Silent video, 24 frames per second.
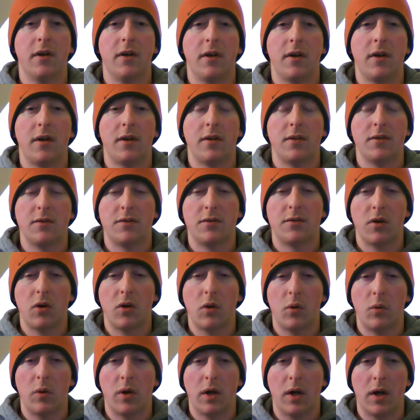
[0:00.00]
And
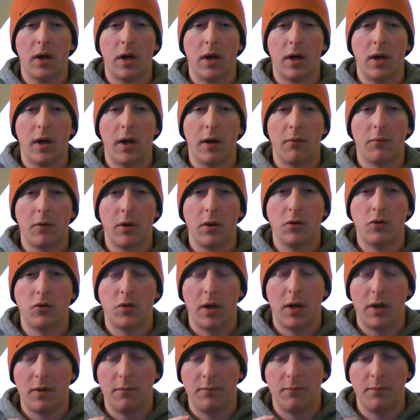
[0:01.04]
so I'm going to
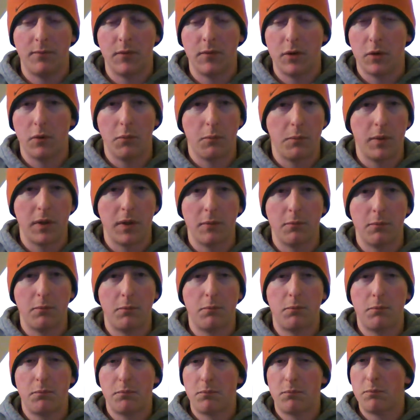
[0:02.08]
try and, you know, be
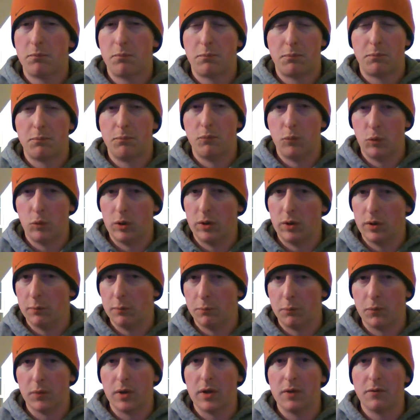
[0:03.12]
real
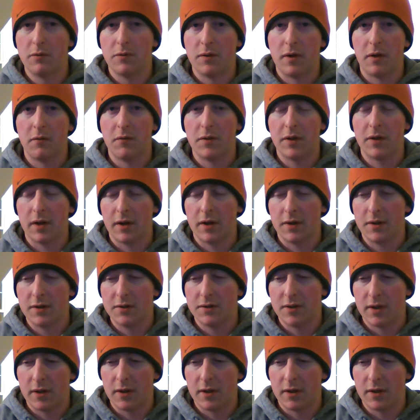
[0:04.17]
brief and everything on this.